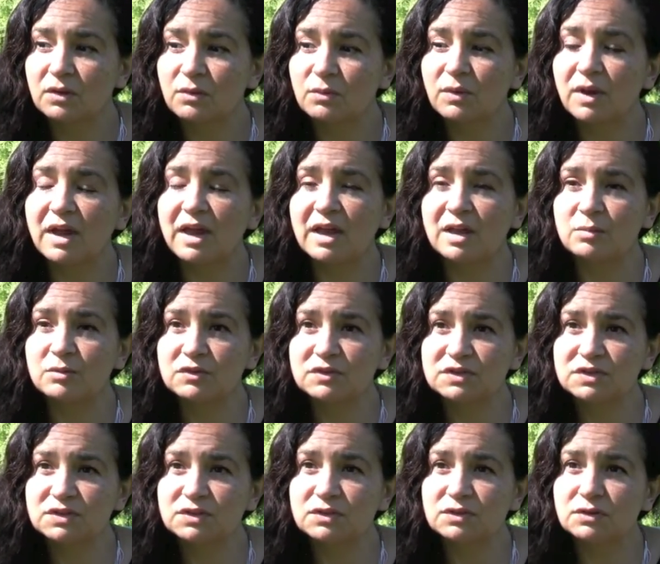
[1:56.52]
we're able
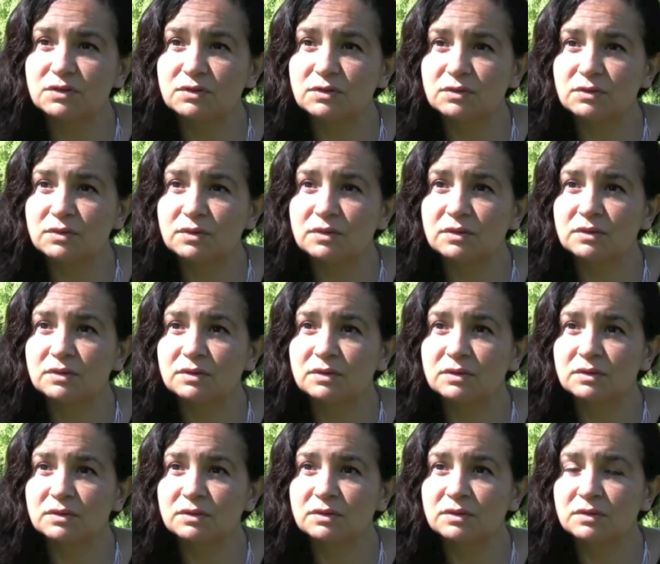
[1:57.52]
to
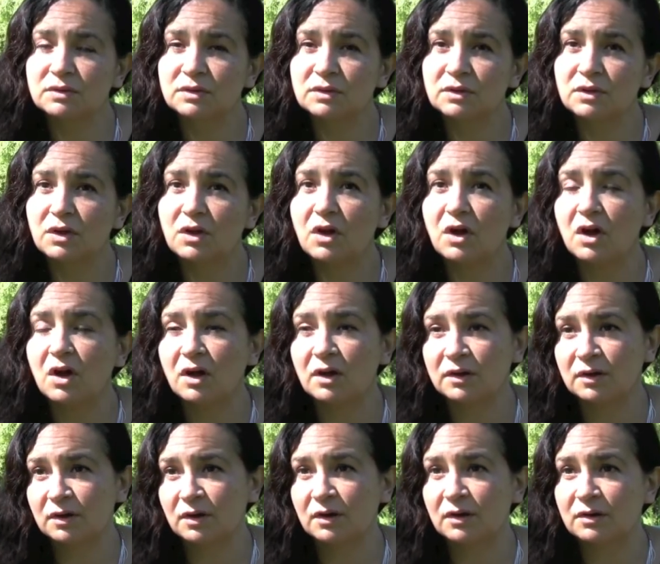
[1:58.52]

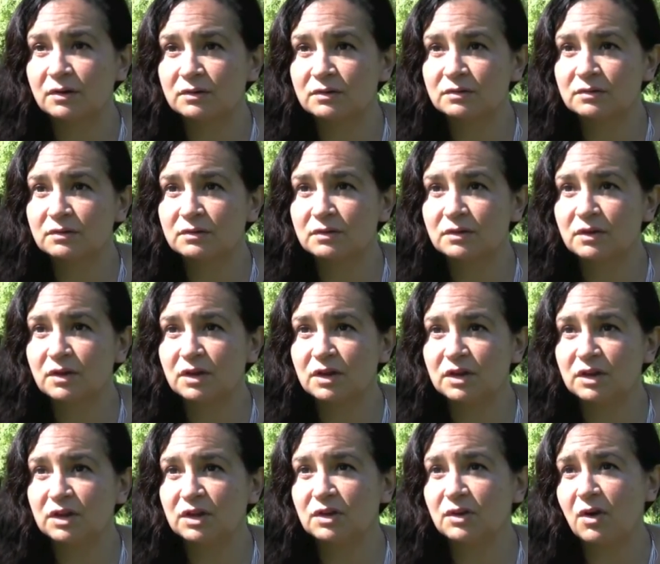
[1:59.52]
honor
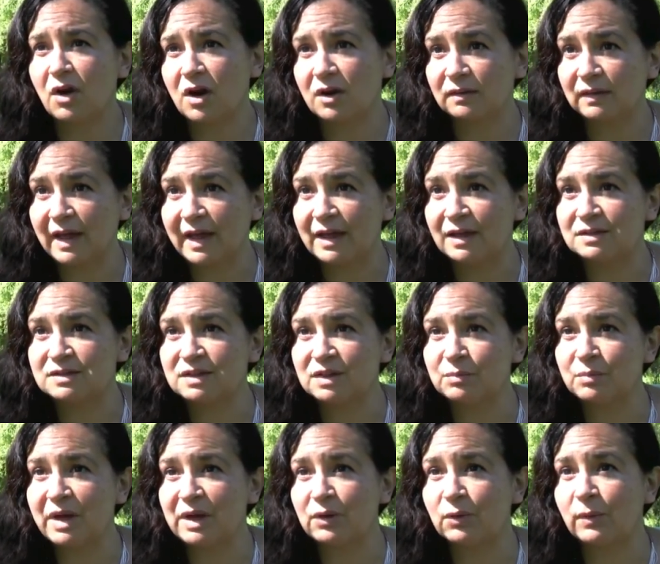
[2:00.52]
our land in a
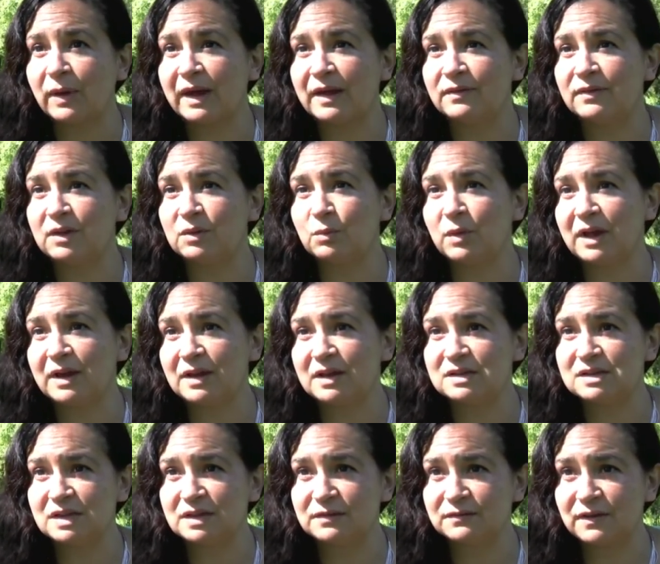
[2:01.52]
better way than what Indian